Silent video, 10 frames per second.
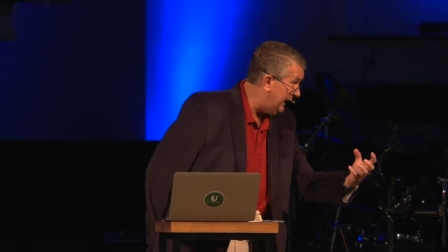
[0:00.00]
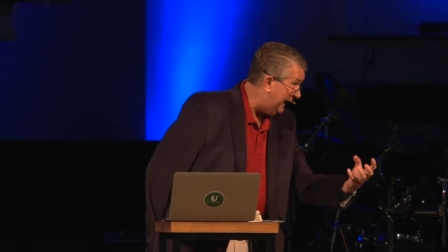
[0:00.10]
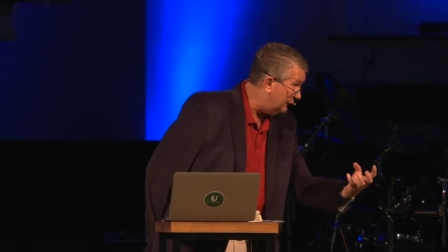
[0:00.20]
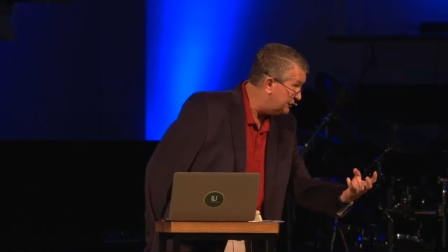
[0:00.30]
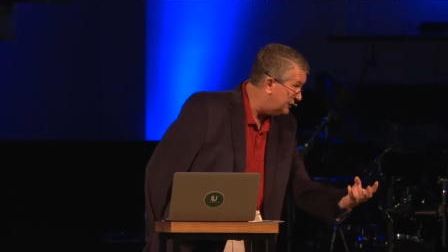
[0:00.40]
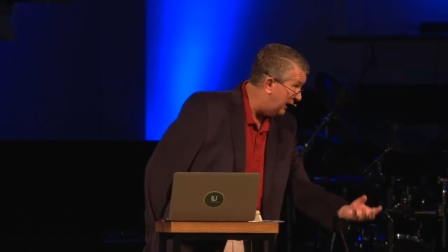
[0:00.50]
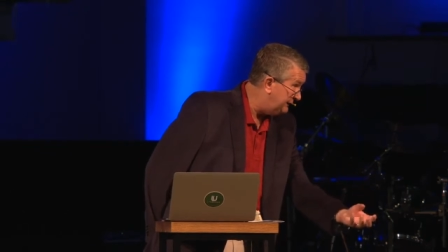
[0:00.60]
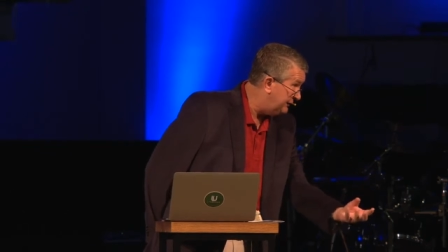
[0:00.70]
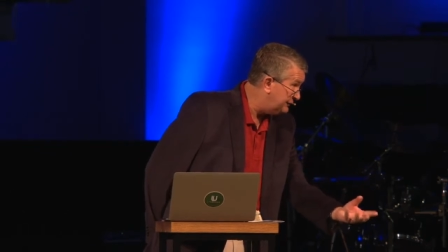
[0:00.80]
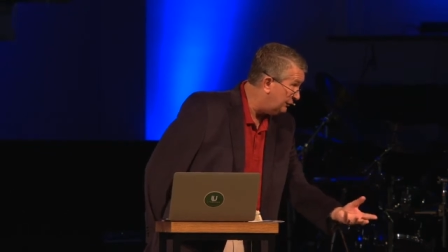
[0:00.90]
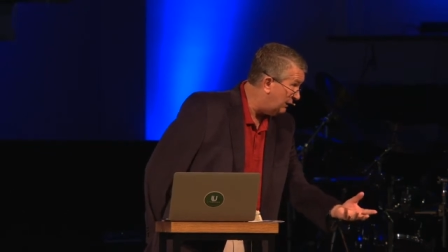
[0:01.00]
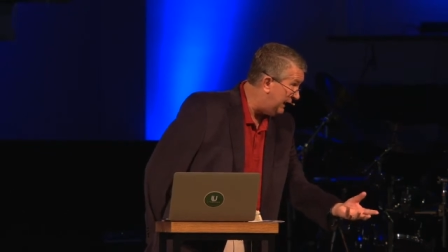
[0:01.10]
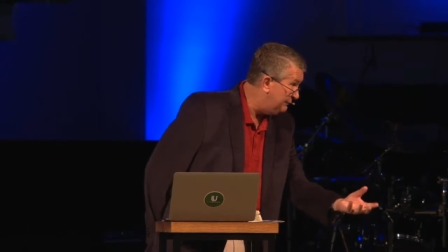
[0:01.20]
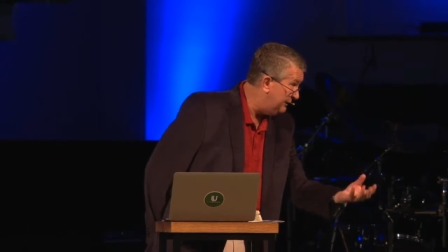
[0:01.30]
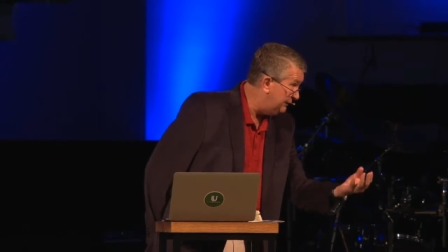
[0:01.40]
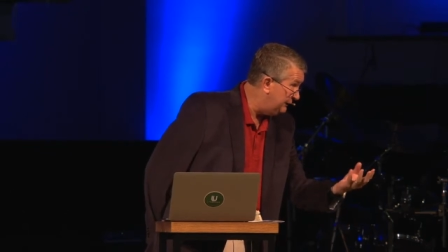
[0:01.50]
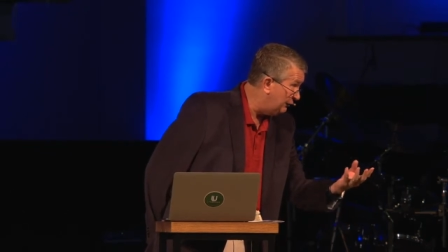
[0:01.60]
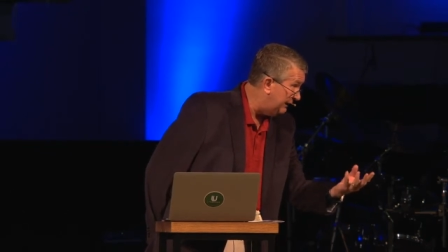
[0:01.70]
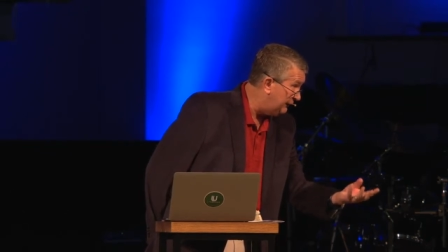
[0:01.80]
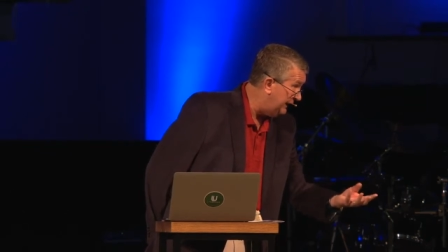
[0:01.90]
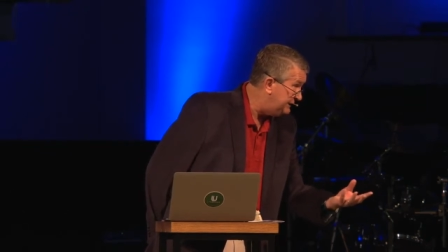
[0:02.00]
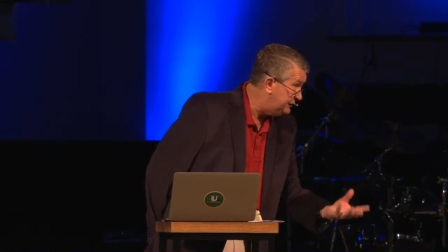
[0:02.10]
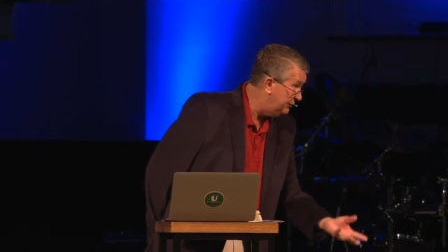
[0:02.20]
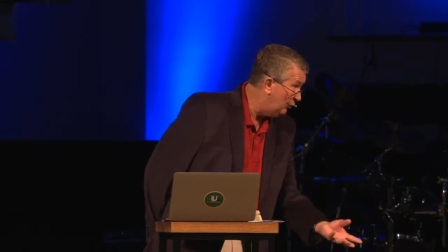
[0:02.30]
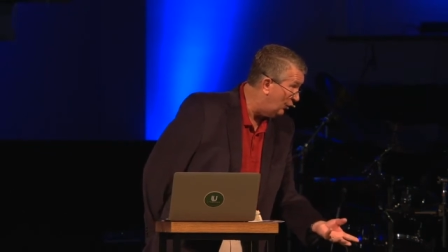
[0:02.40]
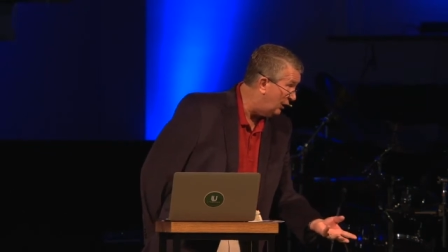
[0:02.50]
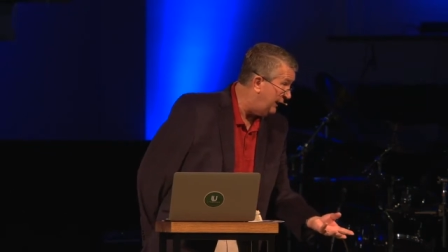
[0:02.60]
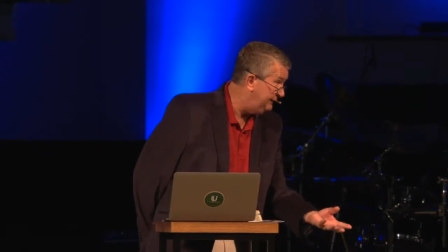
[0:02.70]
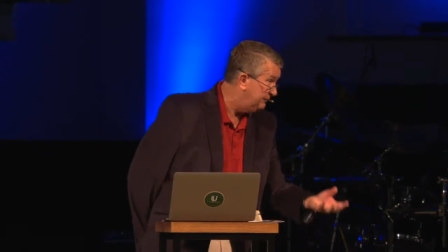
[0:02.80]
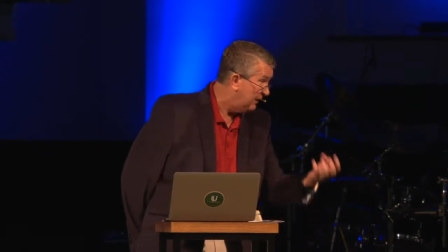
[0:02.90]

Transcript: how John described him in Revelation 1